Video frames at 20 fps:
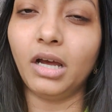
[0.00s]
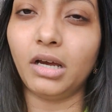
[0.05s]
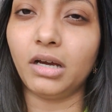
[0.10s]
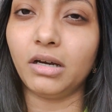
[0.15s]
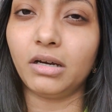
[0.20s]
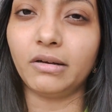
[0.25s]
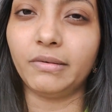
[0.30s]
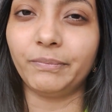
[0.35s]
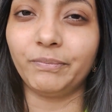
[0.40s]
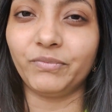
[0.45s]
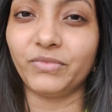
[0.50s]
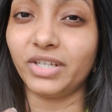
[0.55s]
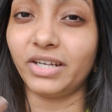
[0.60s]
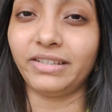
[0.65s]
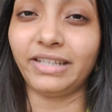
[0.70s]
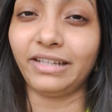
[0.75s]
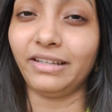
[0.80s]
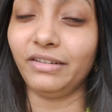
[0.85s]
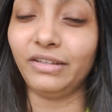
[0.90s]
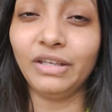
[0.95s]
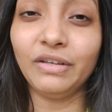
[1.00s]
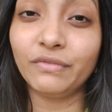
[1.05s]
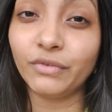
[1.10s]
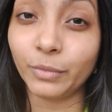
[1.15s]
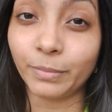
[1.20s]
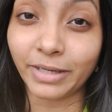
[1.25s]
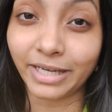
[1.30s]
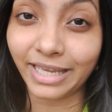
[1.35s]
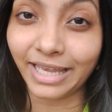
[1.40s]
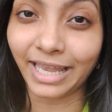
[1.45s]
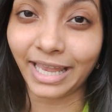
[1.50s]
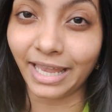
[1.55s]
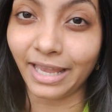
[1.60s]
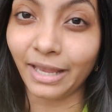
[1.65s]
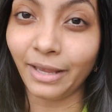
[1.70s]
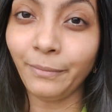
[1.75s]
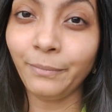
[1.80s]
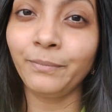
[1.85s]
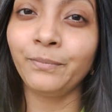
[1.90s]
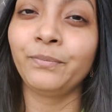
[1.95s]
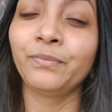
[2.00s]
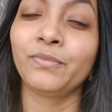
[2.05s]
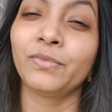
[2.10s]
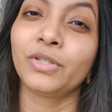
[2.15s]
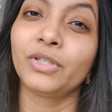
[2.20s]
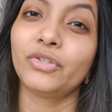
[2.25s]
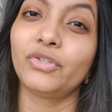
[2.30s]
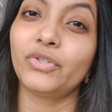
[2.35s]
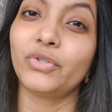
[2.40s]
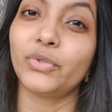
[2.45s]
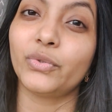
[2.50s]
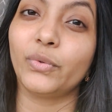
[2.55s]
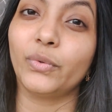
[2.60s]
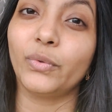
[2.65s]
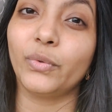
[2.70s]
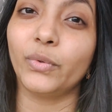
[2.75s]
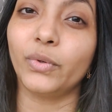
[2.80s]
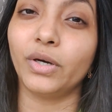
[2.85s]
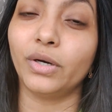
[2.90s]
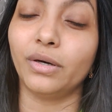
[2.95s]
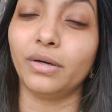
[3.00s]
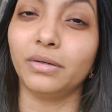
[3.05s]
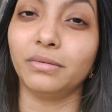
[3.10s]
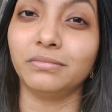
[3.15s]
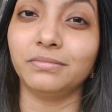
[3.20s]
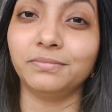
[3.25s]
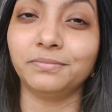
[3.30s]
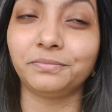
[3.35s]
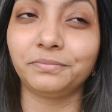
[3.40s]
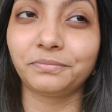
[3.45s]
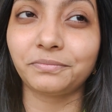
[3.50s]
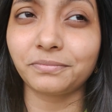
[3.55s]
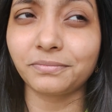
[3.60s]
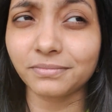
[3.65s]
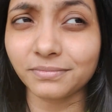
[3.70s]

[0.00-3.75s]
um, done anything for my hair so um,